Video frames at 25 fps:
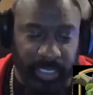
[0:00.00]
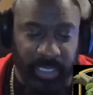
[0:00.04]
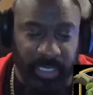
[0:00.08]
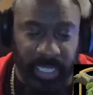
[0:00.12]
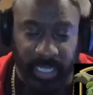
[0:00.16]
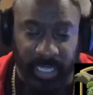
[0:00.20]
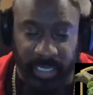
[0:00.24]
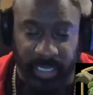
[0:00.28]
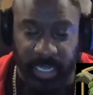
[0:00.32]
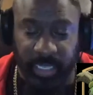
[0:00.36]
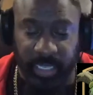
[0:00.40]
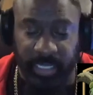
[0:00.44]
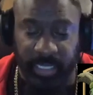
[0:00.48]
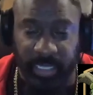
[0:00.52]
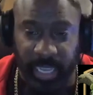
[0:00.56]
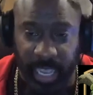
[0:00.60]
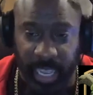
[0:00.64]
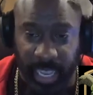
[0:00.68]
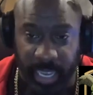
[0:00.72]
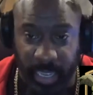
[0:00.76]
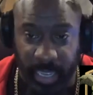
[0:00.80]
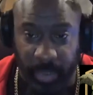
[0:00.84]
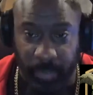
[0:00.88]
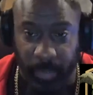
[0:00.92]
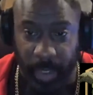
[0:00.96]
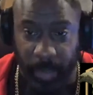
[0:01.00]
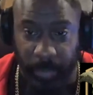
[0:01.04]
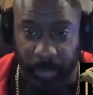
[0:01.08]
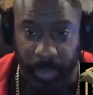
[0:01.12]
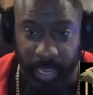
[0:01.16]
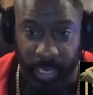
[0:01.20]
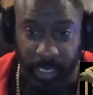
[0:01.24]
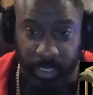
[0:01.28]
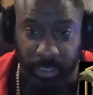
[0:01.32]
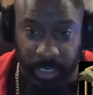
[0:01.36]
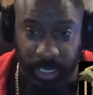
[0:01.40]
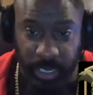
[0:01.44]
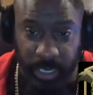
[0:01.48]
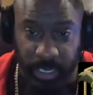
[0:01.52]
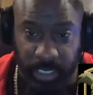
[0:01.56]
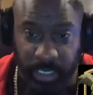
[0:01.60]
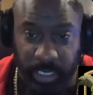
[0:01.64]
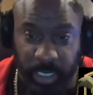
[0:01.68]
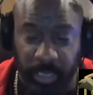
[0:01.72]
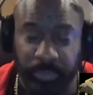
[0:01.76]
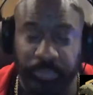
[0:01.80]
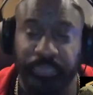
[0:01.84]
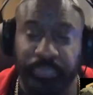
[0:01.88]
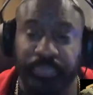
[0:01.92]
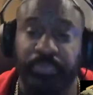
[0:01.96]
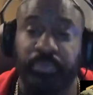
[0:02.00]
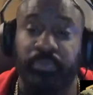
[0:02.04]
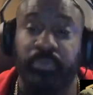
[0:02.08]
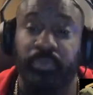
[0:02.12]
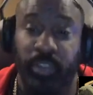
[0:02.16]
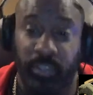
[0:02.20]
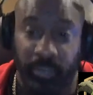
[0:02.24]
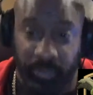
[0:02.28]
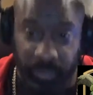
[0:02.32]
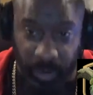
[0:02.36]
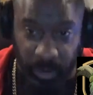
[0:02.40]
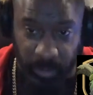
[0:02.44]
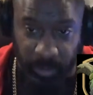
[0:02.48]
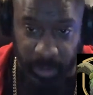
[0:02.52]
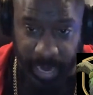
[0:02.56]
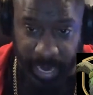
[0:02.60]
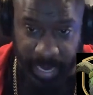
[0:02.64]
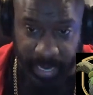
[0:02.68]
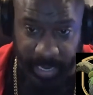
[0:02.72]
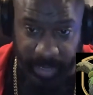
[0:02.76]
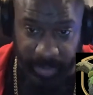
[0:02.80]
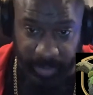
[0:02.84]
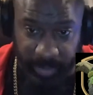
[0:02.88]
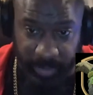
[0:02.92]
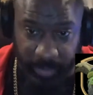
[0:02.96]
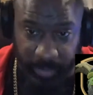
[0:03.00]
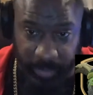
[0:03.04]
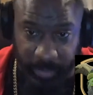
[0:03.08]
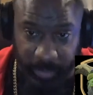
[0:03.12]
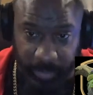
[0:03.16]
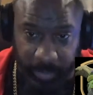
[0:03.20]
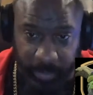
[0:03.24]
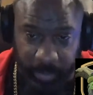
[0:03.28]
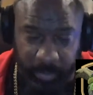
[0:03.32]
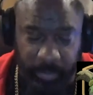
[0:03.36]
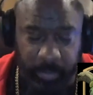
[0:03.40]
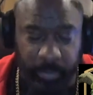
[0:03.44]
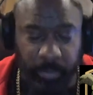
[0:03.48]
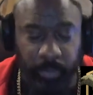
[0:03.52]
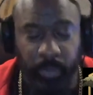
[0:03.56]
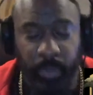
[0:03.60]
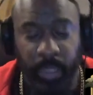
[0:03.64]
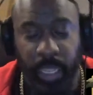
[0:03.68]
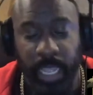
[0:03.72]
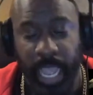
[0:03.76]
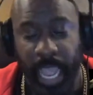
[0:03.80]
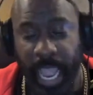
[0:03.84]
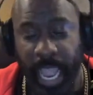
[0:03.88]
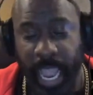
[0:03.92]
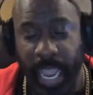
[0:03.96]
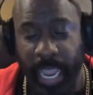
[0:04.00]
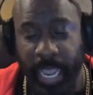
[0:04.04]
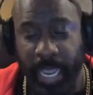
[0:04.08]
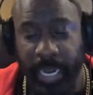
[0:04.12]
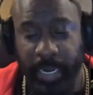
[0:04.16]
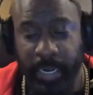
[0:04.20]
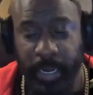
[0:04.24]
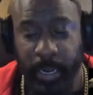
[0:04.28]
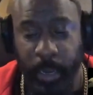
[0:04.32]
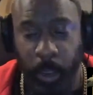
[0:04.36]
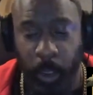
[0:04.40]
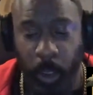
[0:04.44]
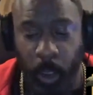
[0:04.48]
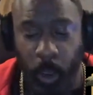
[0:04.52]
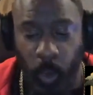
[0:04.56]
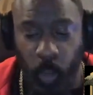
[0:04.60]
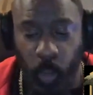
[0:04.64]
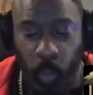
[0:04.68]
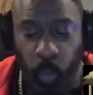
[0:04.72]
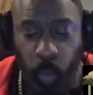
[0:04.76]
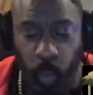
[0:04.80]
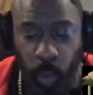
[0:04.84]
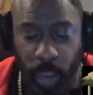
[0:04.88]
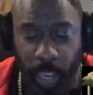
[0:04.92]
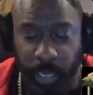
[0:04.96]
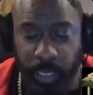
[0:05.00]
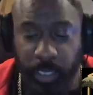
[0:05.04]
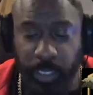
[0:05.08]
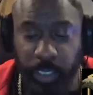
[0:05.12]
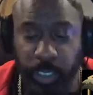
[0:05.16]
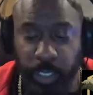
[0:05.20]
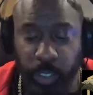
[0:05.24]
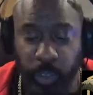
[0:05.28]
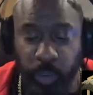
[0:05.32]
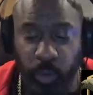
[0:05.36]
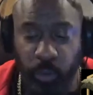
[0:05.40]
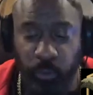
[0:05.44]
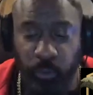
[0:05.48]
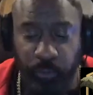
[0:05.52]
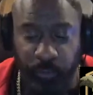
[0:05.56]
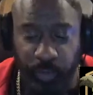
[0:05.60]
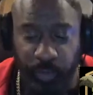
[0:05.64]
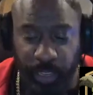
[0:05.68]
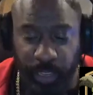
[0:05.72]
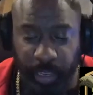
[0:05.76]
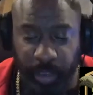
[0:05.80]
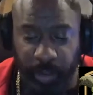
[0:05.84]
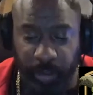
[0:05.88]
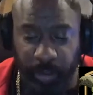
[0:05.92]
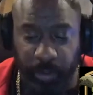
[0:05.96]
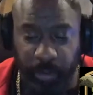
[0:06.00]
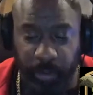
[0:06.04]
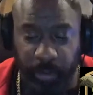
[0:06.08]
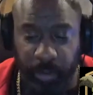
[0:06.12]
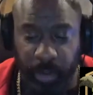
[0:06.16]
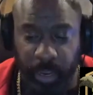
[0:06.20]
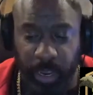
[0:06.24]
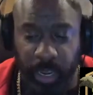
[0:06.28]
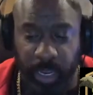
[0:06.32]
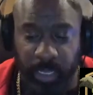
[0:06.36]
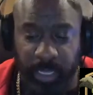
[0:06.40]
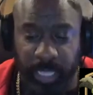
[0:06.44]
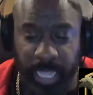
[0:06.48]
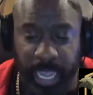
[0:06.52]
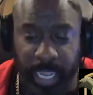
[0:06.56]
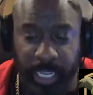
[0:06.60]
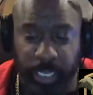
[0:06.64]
that they're taking my patronage for granted. And when you feel that